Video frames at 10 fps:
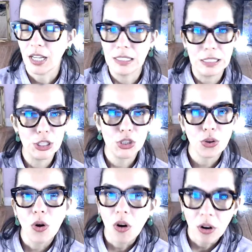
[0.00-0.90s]

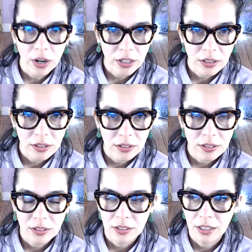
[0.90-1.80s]
digital art
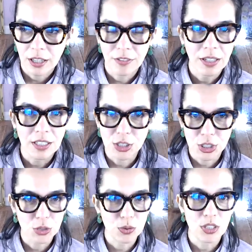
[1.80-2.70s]
if I can
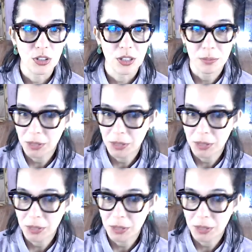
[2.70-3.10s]
just screenshot it?